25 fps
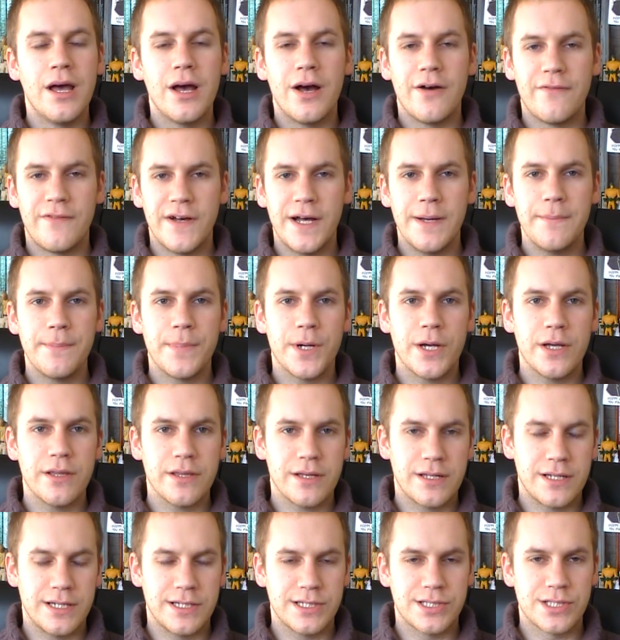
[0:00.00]
A vampire
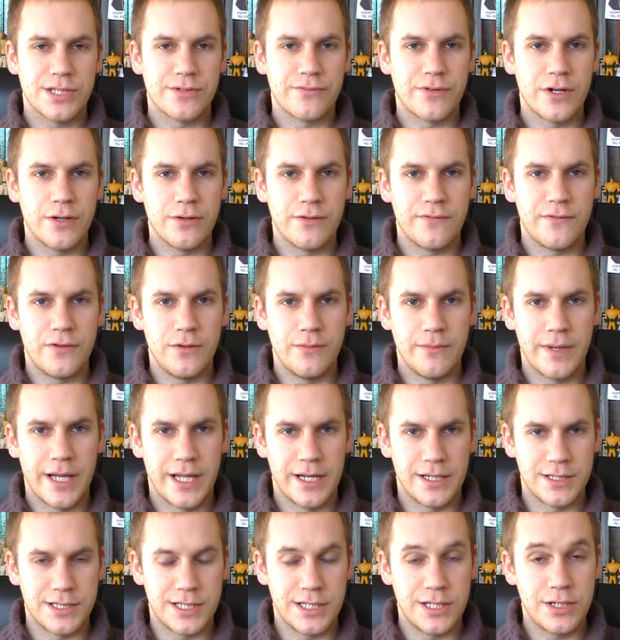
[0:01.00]
that clings to the road of
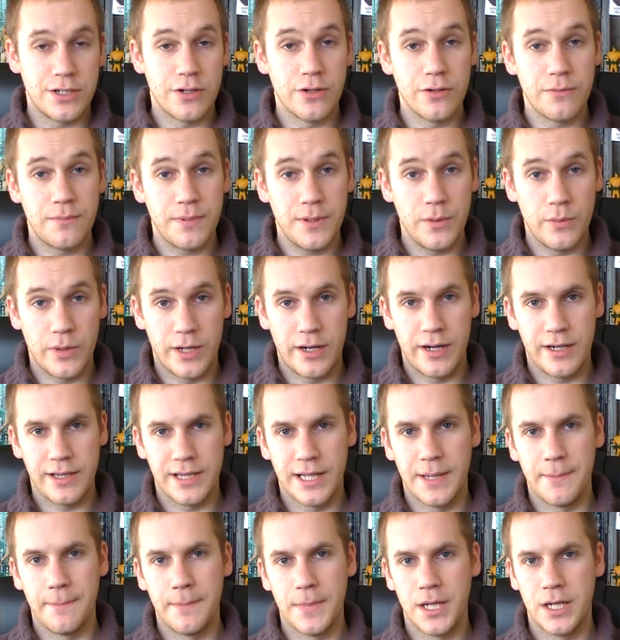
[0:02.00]
humanity could be wearing
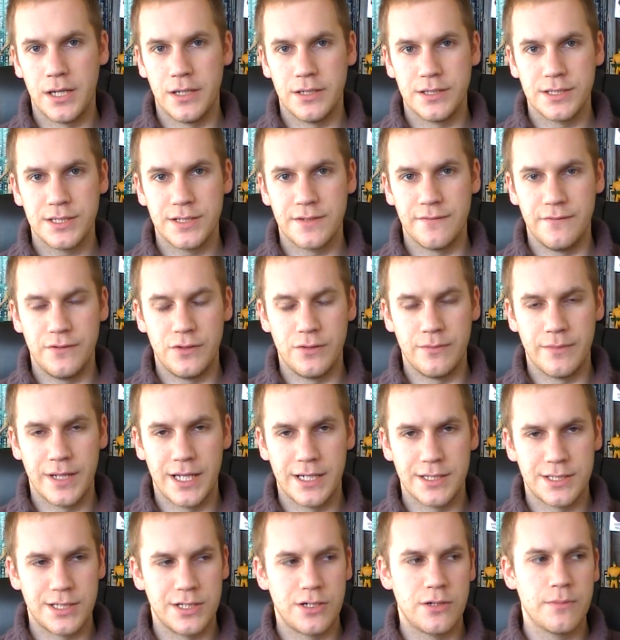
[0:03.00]
that mask of
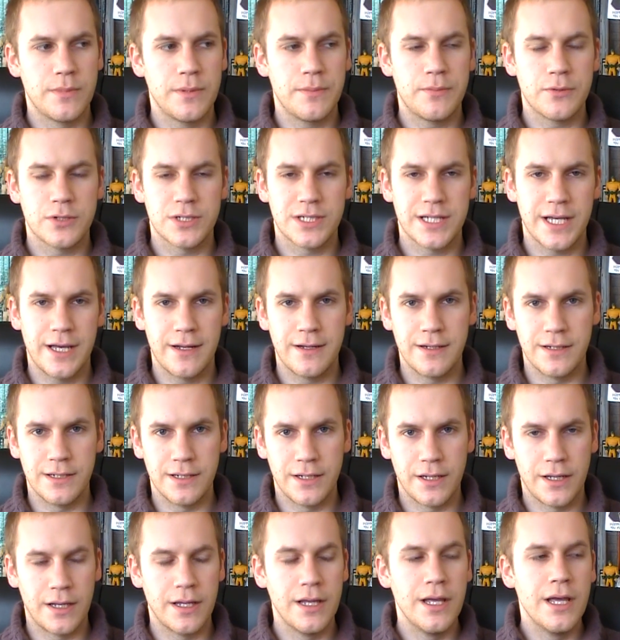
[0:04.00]
humanity, could be
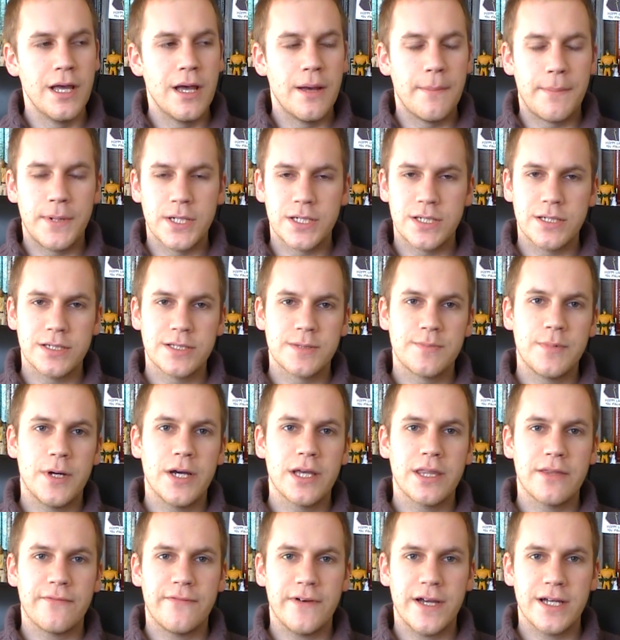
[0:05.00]
pretending, but
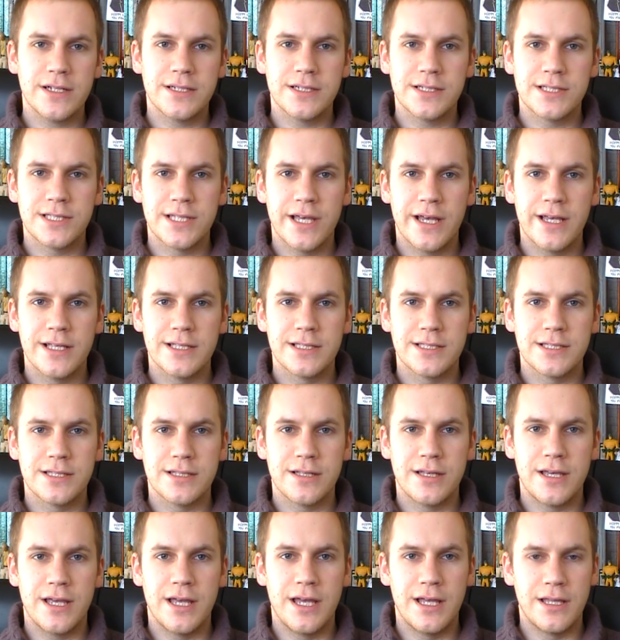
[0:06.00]
despite the fact it
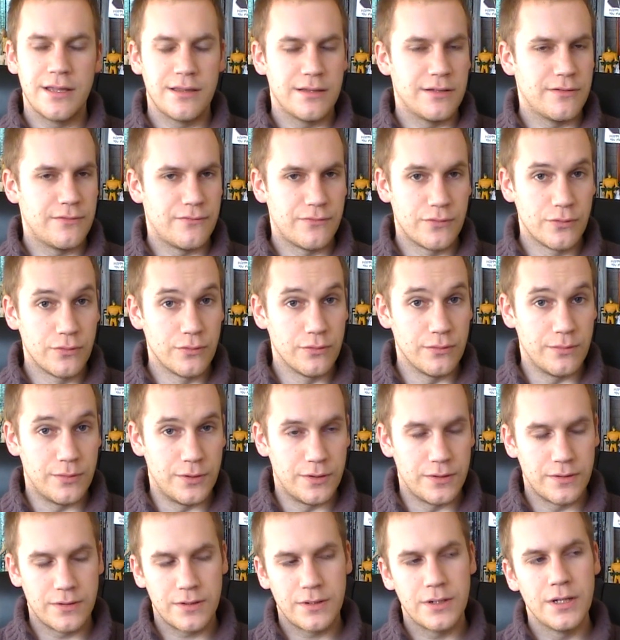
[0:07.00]
says in the
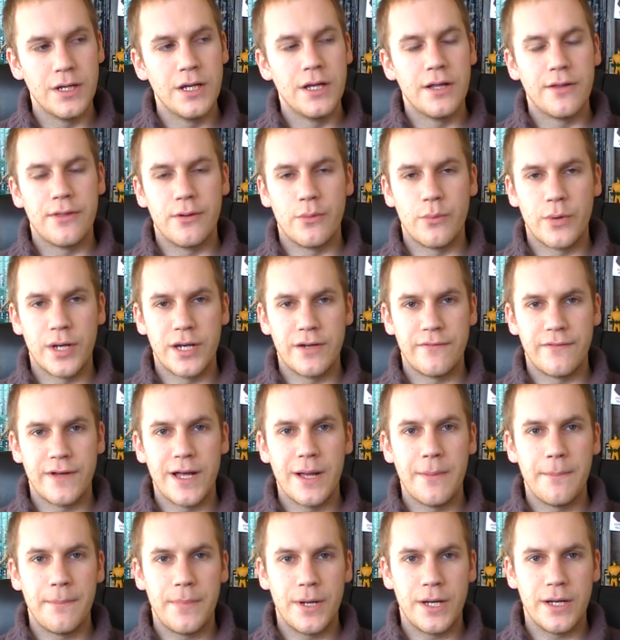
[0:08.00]
rulebook that when a
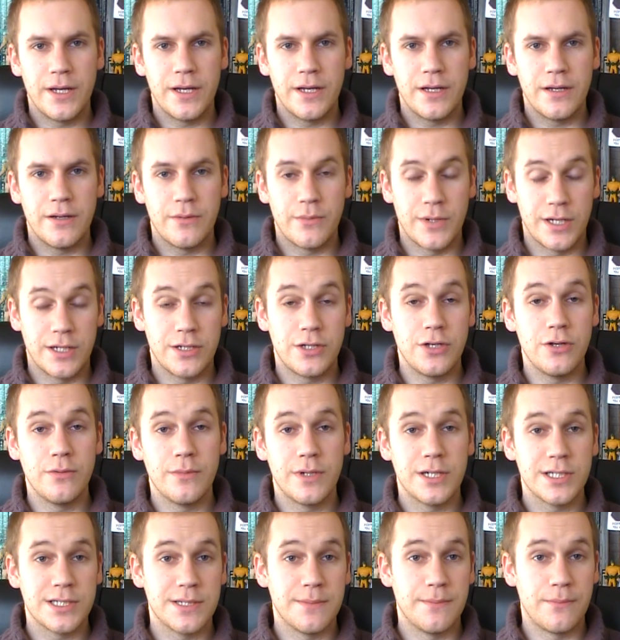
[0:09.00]
vampire, when a
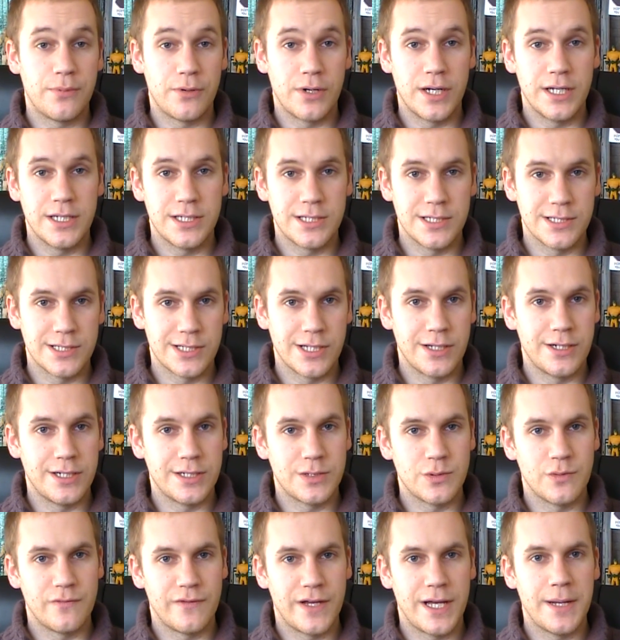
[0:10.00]
human is embraced and turned
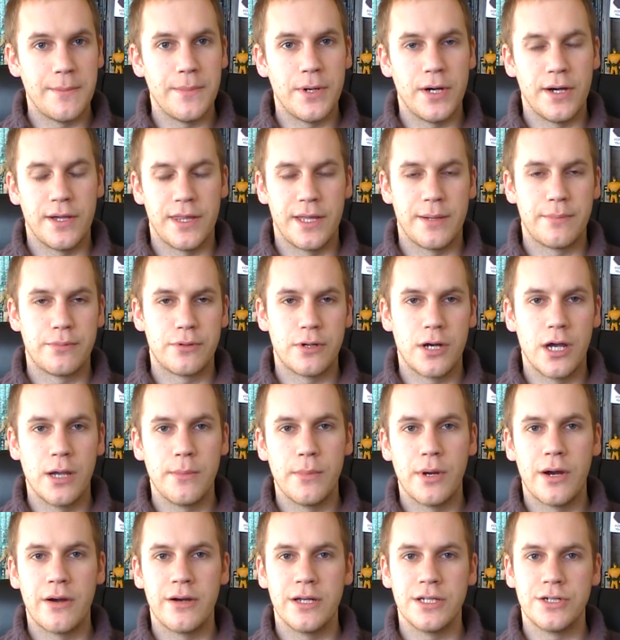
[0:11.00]
into a vampire, their
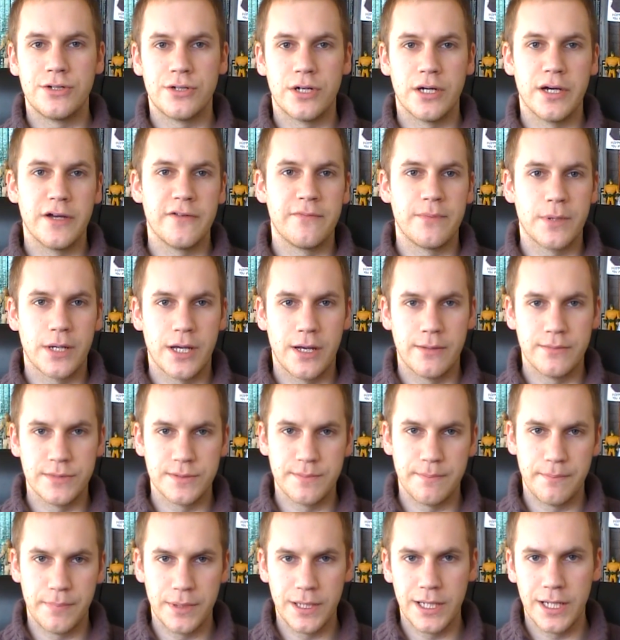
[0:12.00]
primary drive becomes
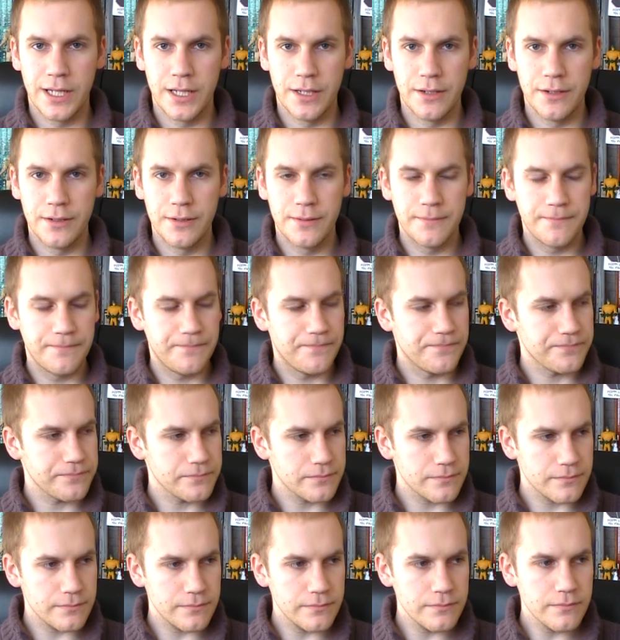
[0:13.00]
blood.
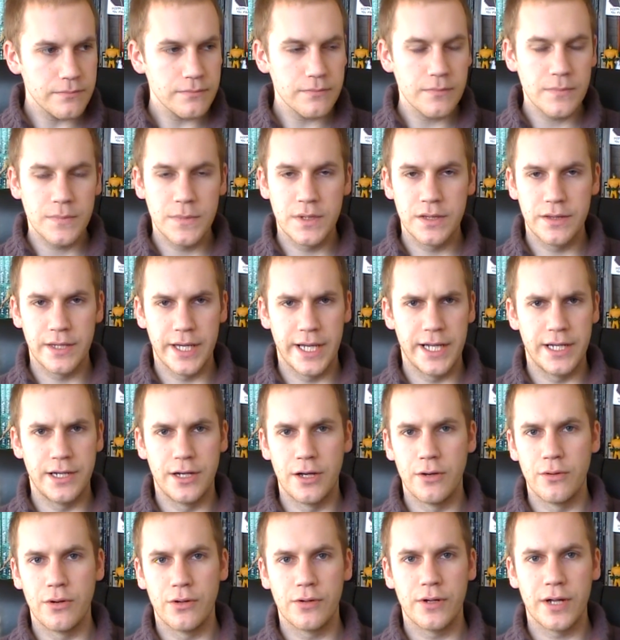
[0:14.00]
They
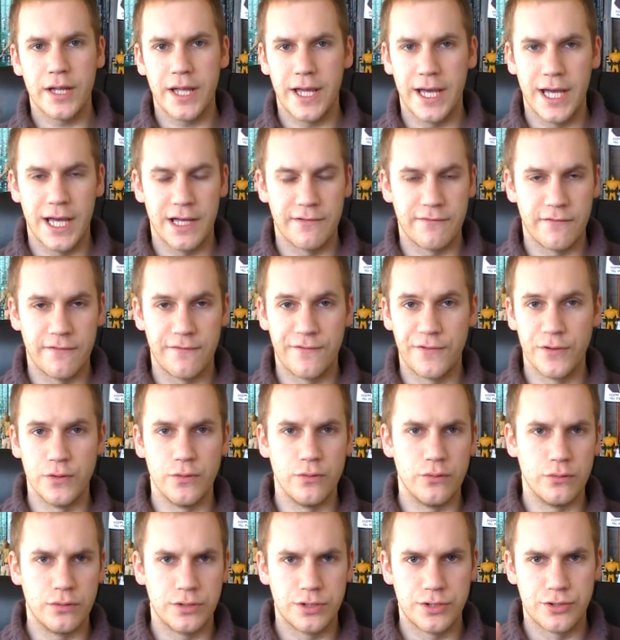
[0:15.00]
no longer care for
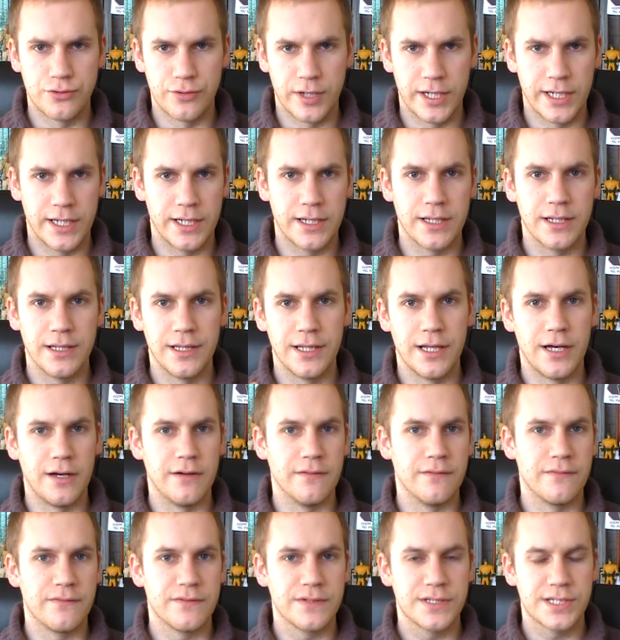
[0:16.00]
food, drink,
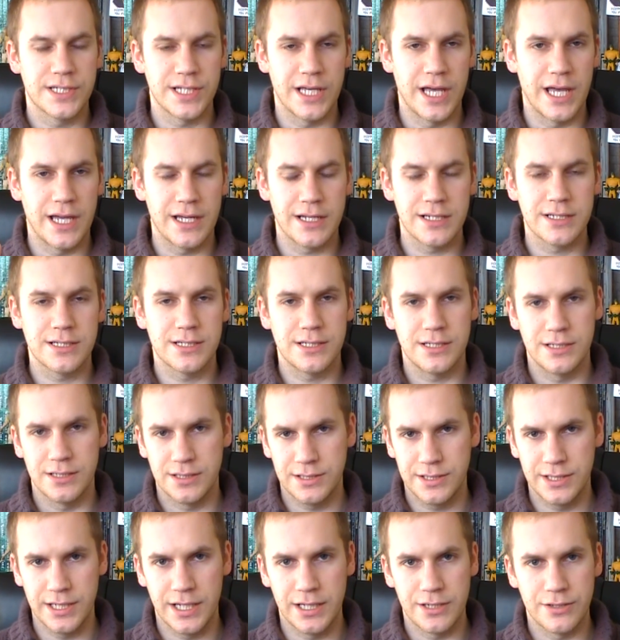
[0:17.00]
love, sex,
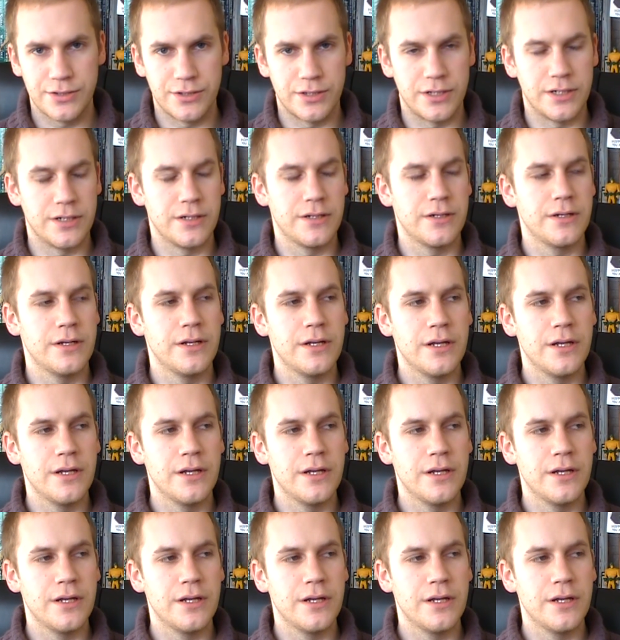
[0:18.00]
et cetera.